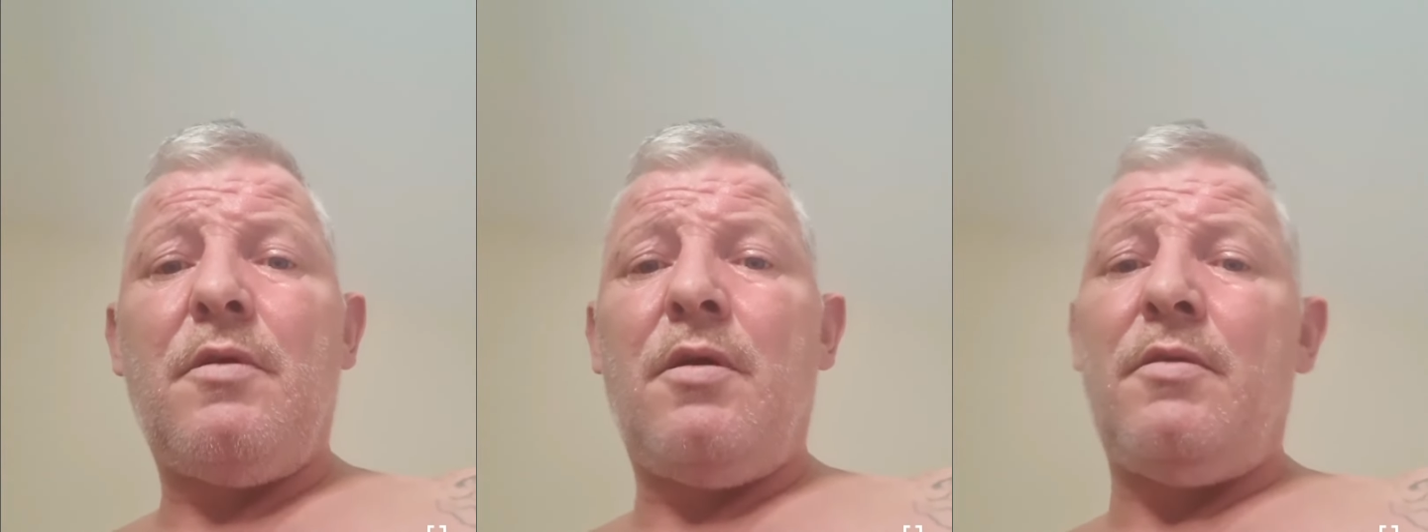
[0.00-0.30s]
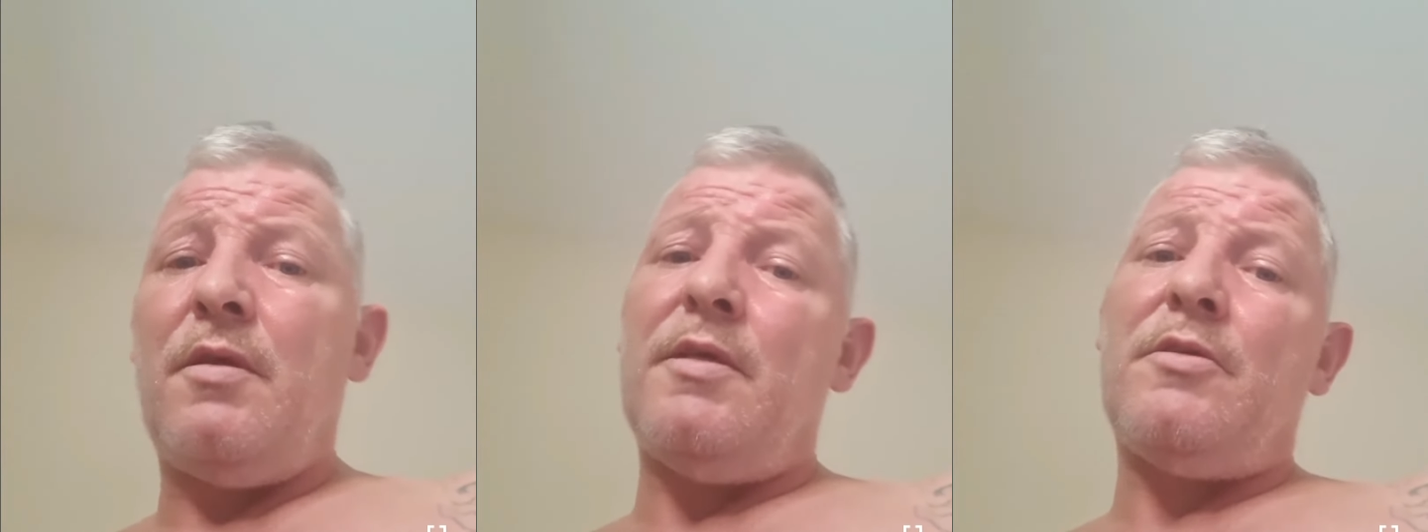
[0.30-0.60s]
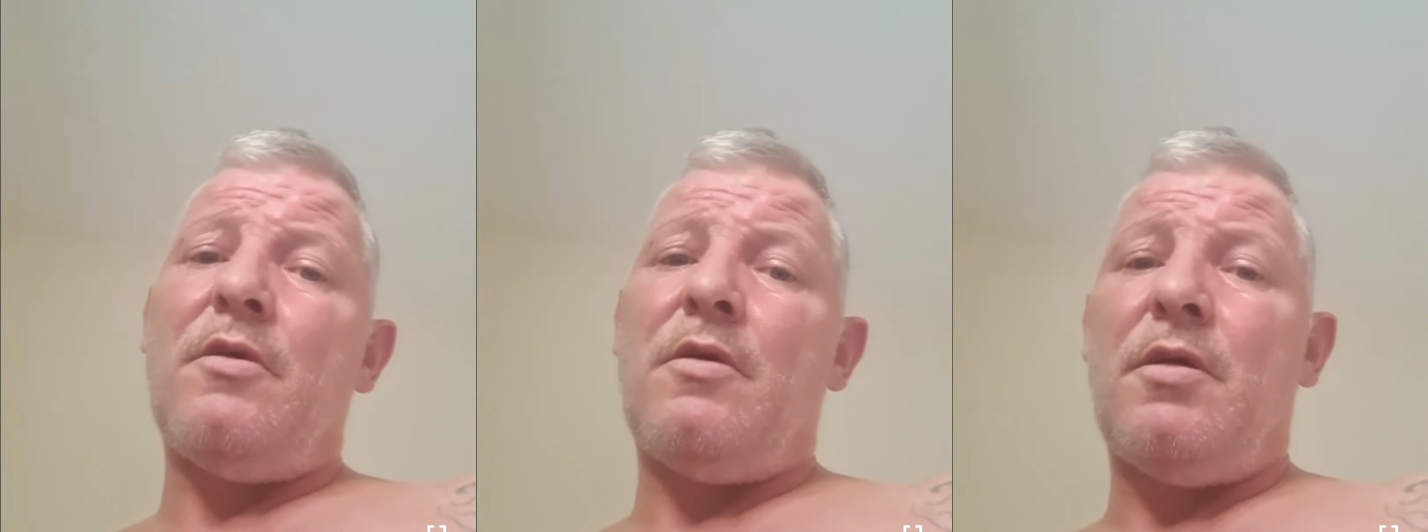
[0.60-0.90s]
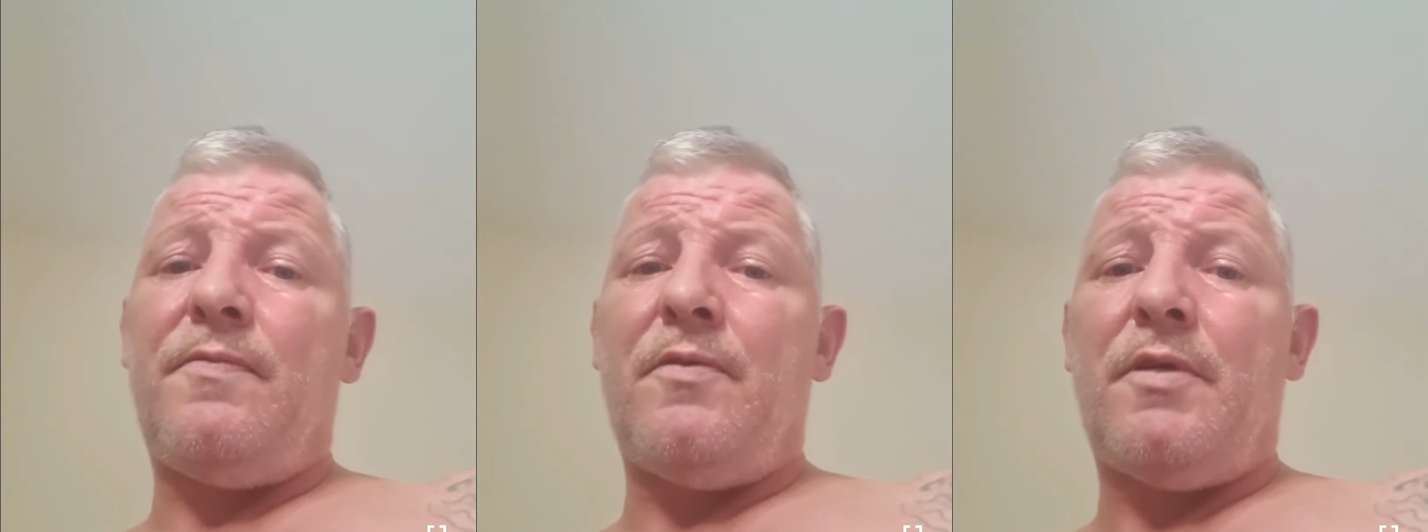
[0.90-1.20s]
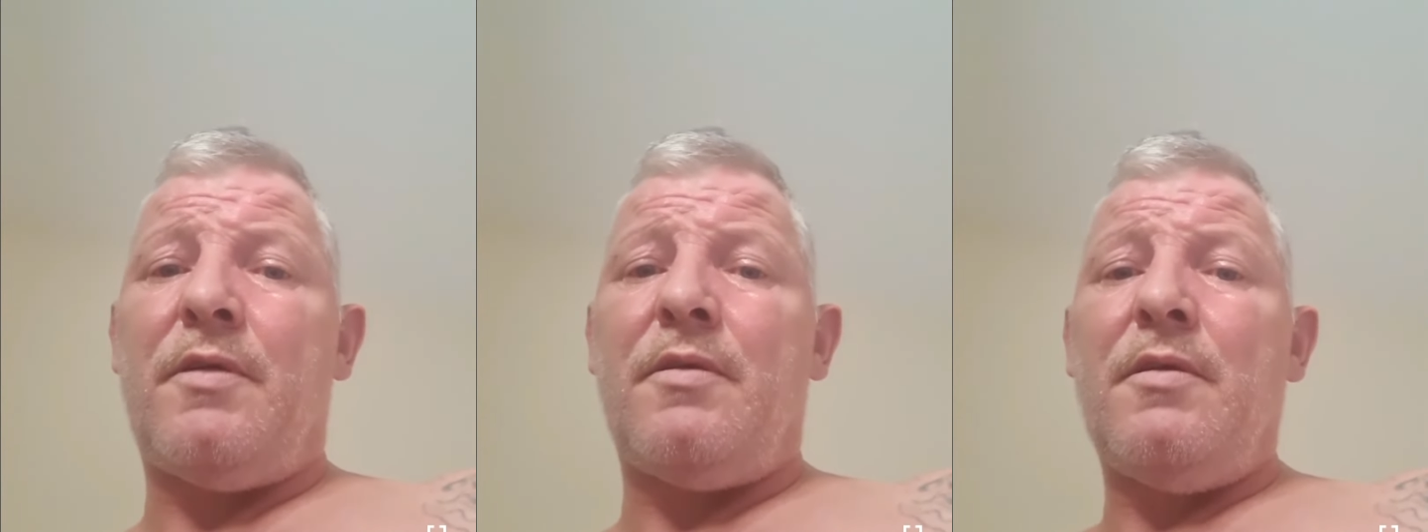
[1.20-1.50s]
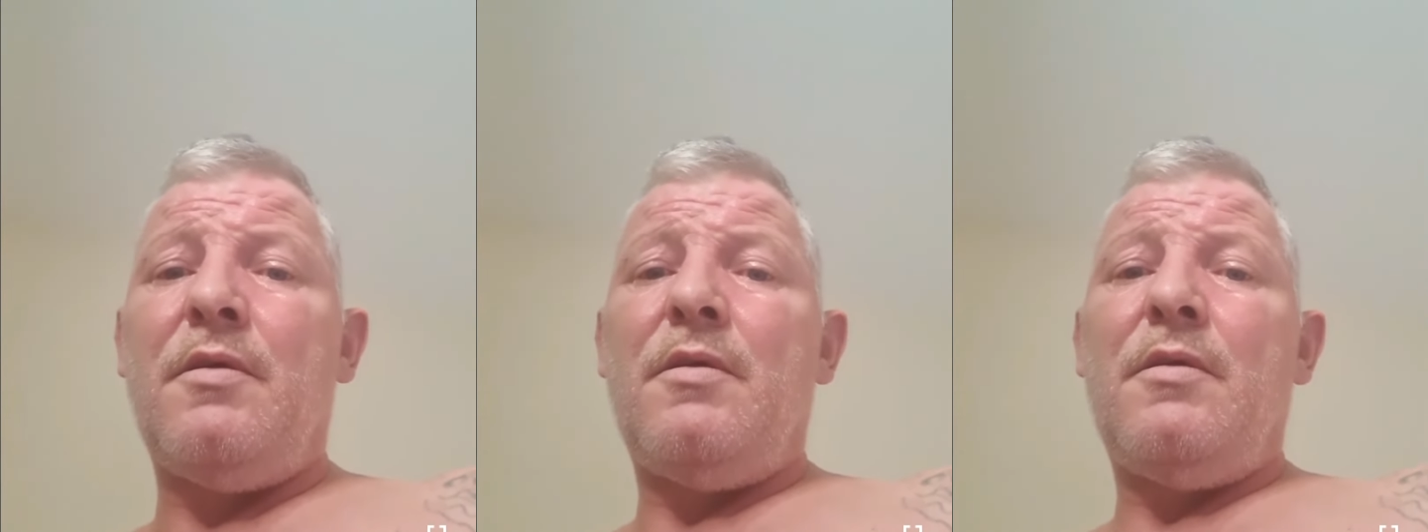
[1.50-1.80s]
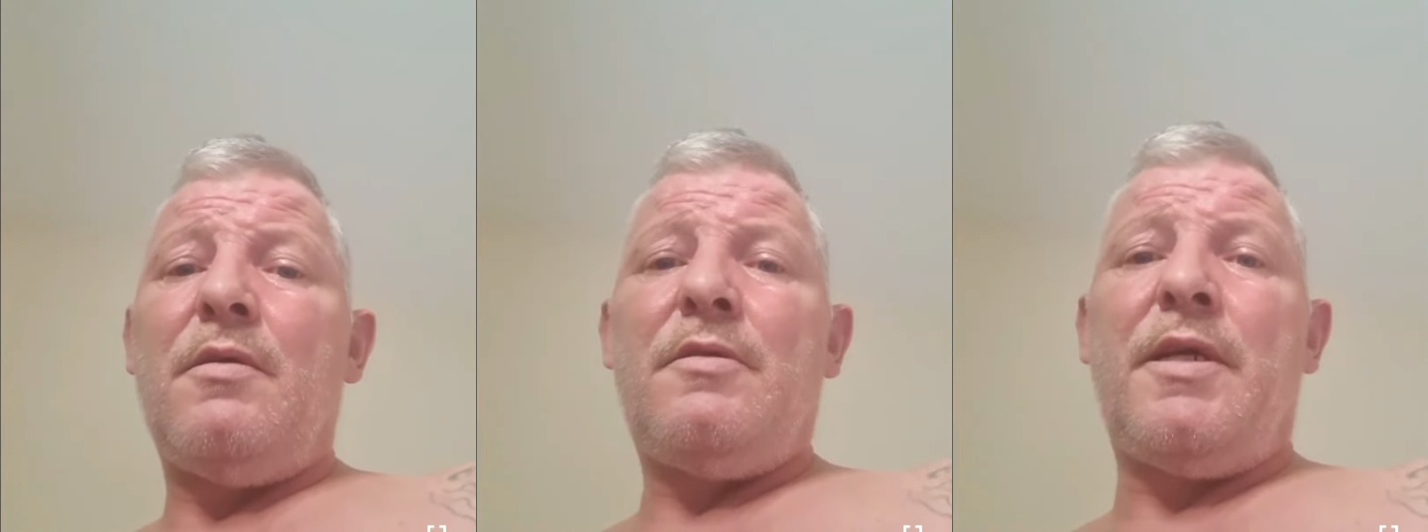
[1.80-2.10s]
And then he starts fucking
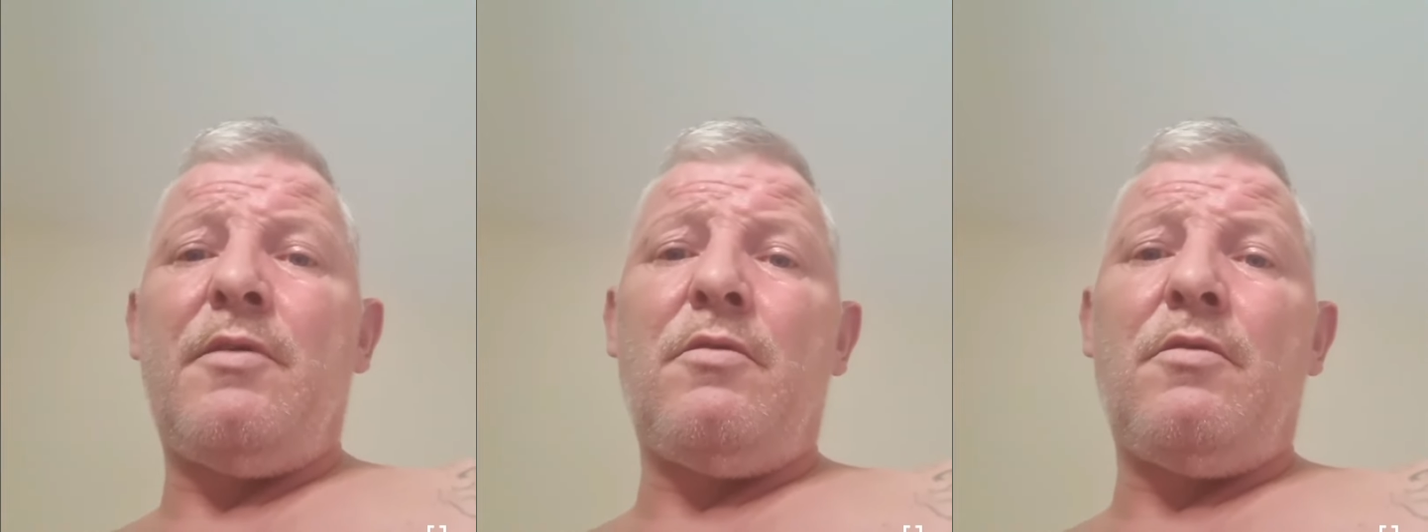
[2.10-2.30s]
saying,